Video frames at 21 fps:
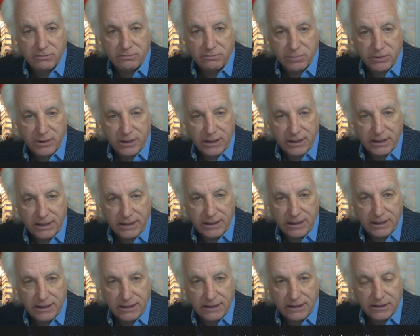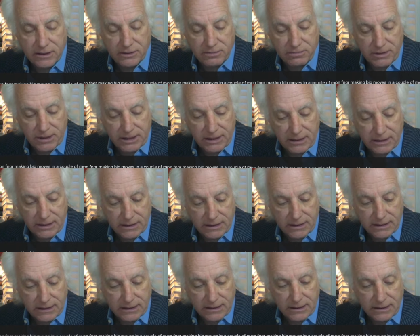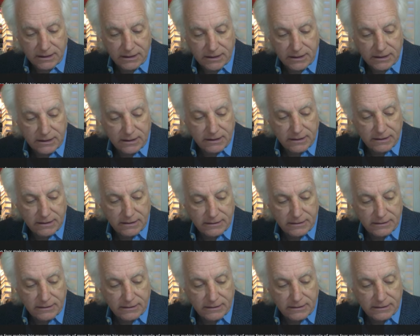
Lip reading: Yeah, 30,000 pre split.